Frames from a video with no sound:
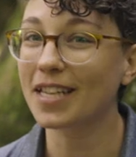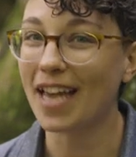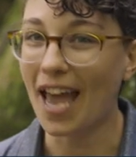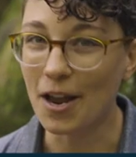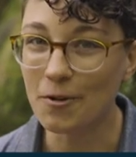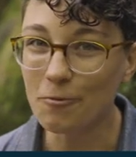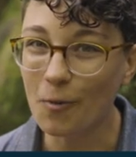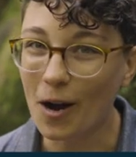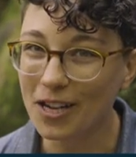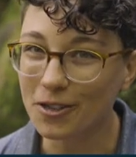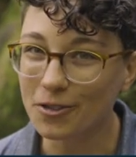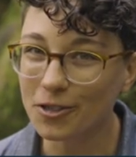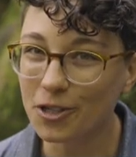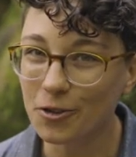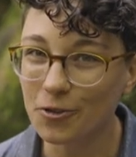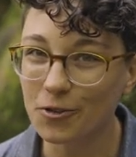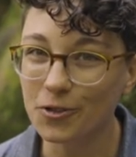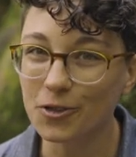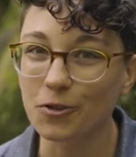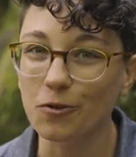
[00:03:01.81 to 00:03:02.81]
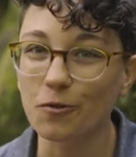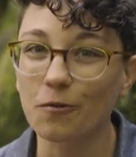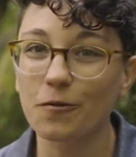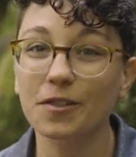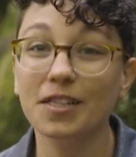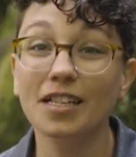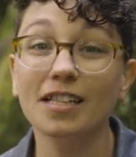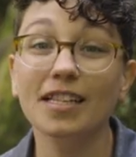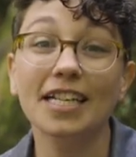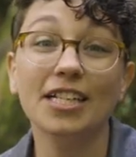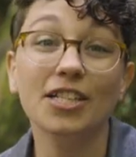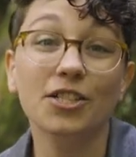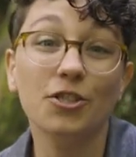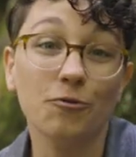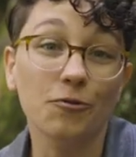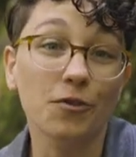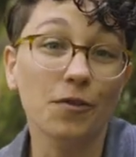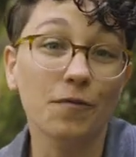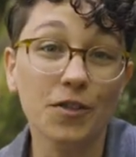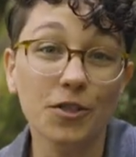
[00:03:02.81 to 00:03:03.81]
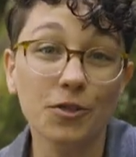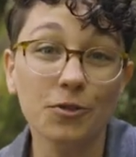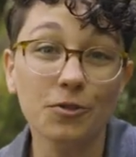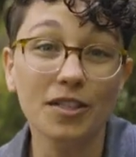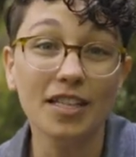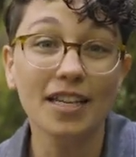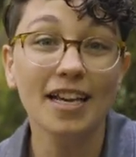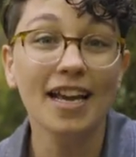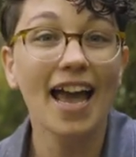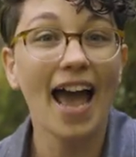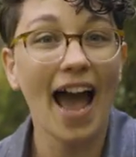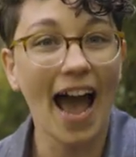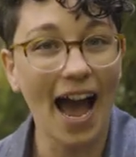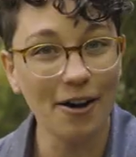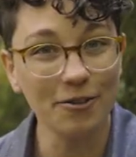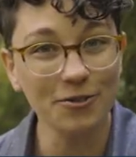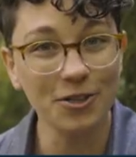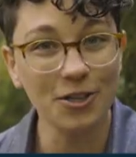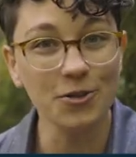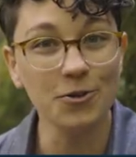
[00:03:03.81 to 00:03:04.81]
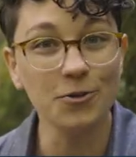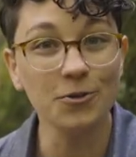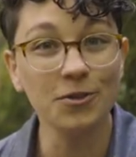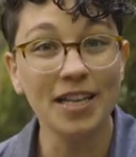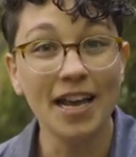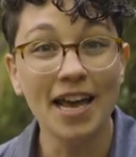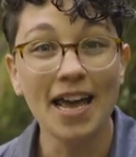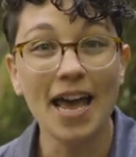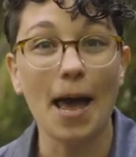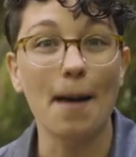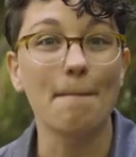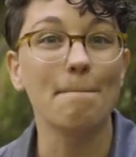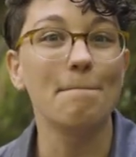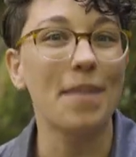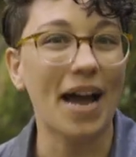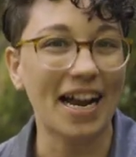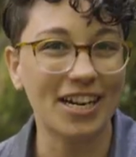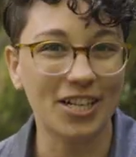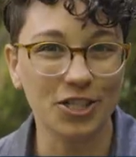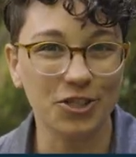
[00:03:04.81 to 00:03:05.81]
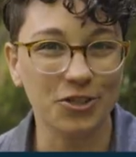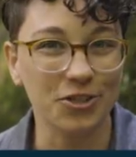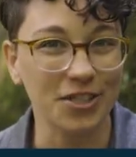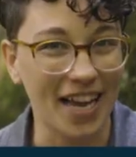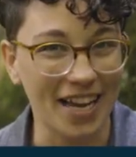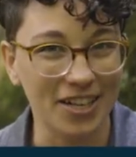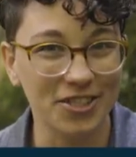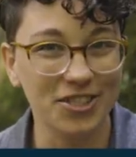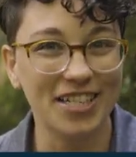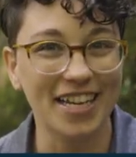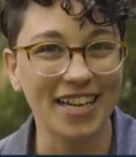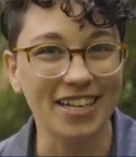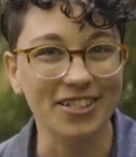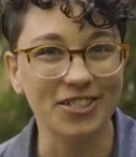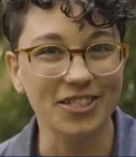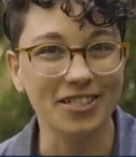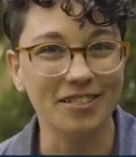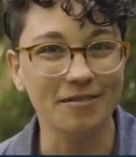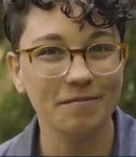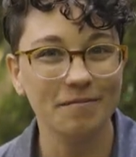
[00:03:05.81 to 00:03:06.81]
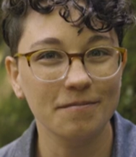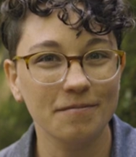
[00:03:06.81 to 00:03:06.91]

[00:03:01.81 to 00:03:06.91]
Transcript: the Enwild crew for the latest reviews, how-tos, and backcountry education.